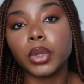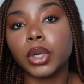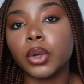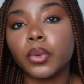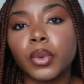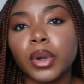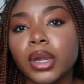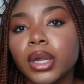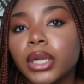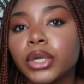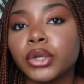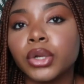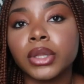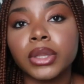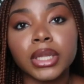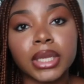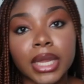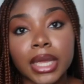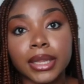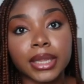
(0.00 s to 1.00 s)
wouldn't wear it during
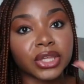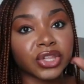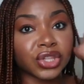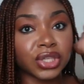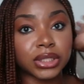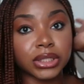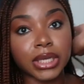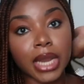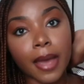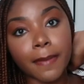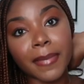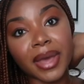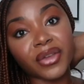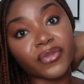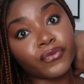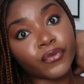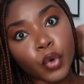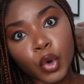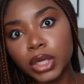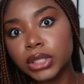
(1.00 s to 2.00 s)
the day. That's just not my
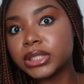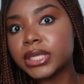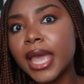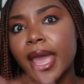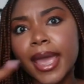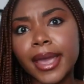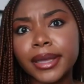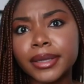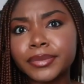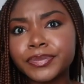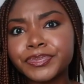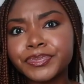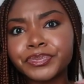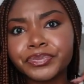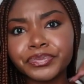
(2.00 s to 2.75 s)
forte.